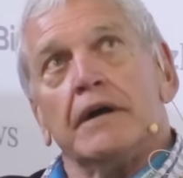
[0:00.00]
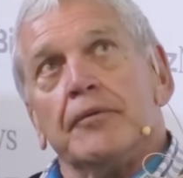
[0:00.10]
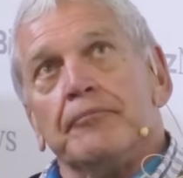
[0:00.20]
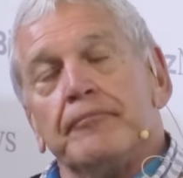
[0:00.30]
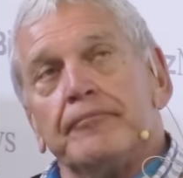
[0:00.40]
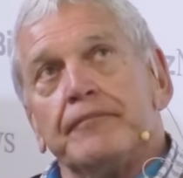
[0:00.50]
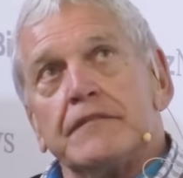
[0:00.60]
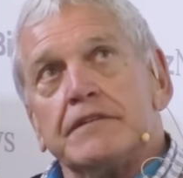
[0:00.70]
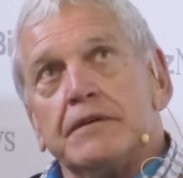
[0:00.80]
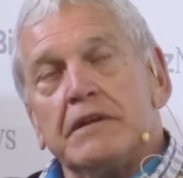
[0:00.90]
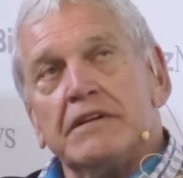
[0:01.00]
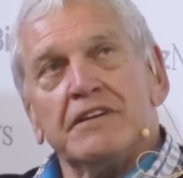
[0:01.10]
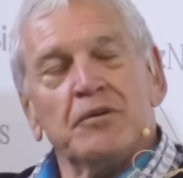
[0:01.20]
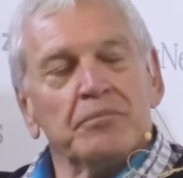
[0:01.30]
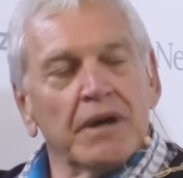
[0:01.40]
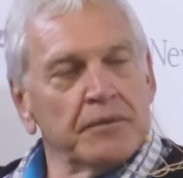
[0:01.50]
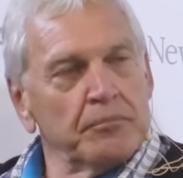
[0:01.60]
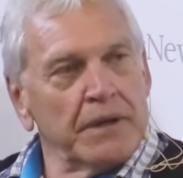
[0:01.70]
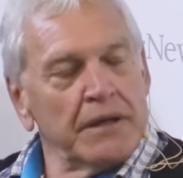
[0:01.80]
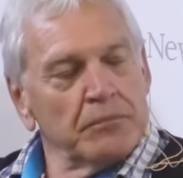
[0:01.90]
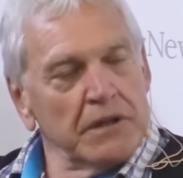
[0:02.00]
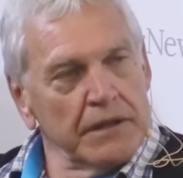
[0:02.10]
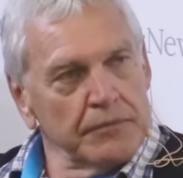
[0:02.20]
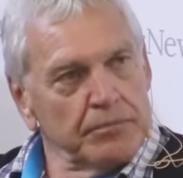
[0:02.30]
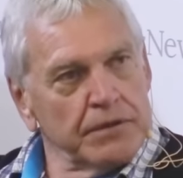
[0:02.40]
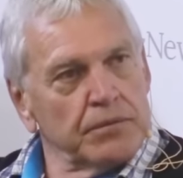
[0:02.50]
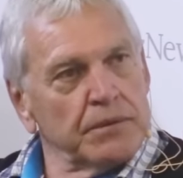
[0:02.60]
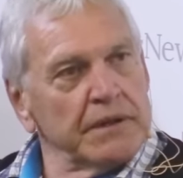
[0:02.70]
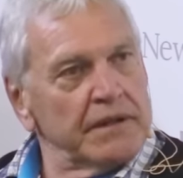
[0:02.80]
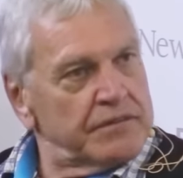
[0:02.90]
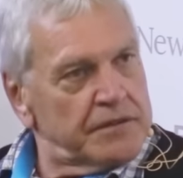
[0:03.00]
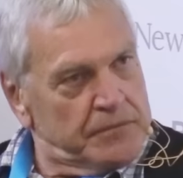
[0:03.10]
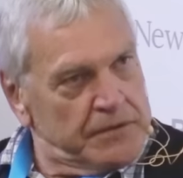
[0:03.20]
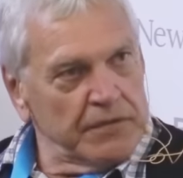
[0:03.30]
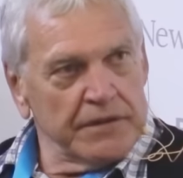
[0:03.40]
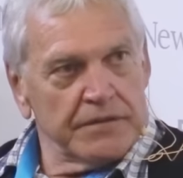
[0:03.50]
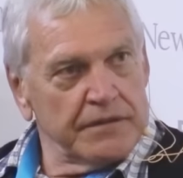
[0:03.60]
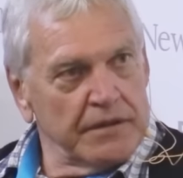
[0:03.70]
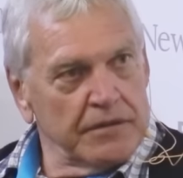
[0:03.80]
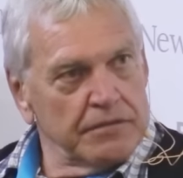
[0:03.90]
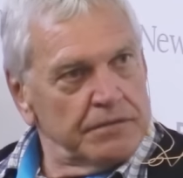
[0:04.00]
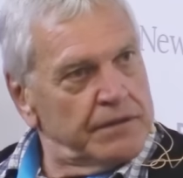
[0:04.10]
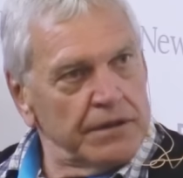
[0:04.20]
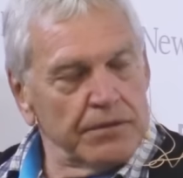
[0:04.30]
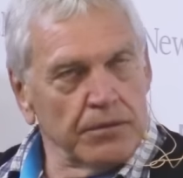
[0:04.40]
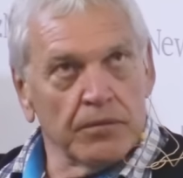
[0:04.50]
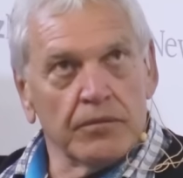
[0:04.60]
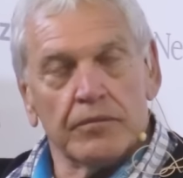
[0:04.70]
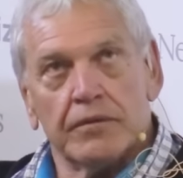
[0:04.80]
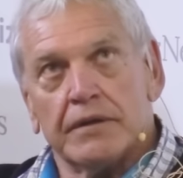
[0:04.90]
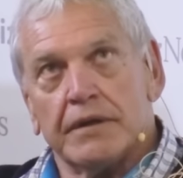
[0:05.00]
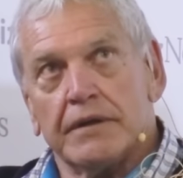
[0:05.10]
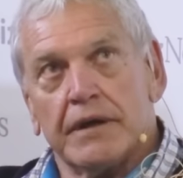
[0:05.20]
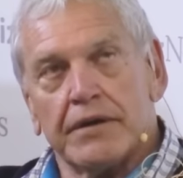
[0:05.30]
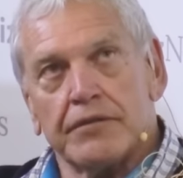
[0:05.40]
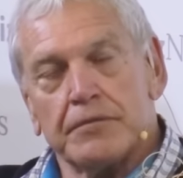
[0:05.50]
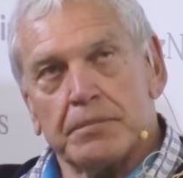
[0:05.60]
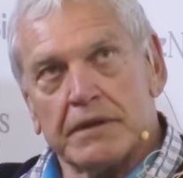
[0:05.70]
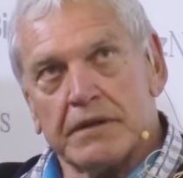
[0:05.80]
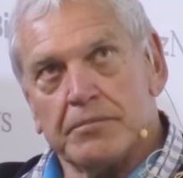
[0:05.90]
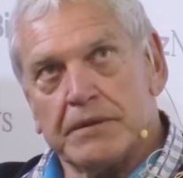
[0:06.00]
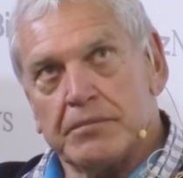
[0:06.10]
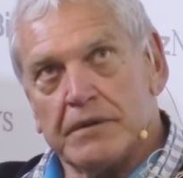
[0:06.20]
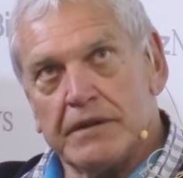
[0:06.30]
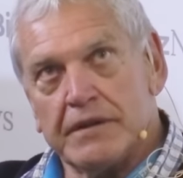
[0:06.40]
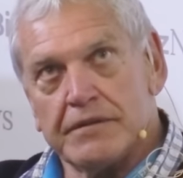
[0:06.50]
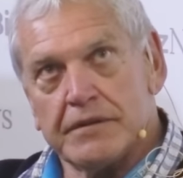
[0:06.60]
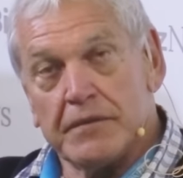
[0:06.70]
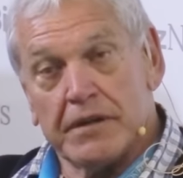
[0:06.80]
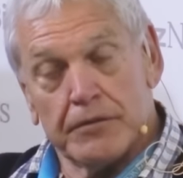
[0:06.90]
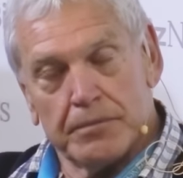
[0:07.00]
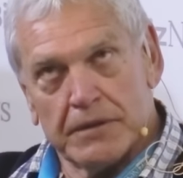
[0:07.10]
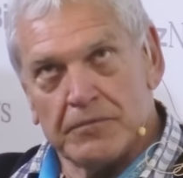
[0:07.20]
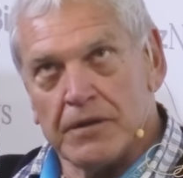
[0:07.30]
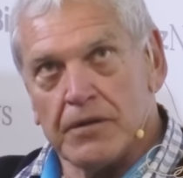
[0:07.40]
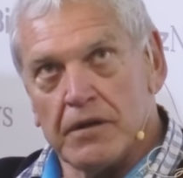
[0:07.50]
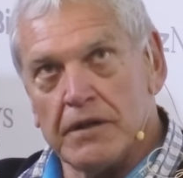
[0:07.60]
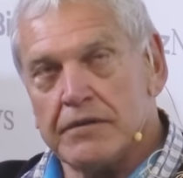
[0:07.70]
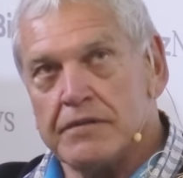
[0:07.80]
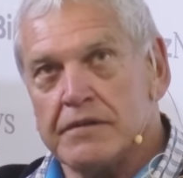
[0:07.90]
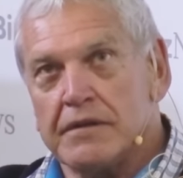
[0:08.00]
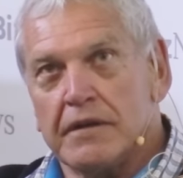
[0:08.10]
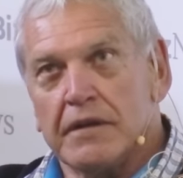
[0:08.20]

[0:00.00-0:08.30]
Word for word: Um, so there's no bad, bad blood between Eskom and myself. Not at all. Uh, I respect the people in Eskom. I respect my colleagues.